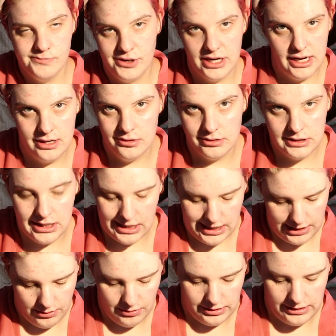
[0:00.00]
But I don't think
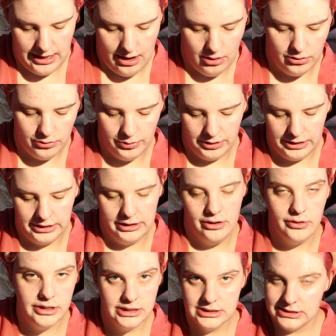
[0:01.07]
anyone there will really
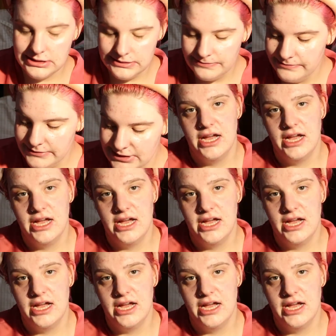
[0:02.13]
notice.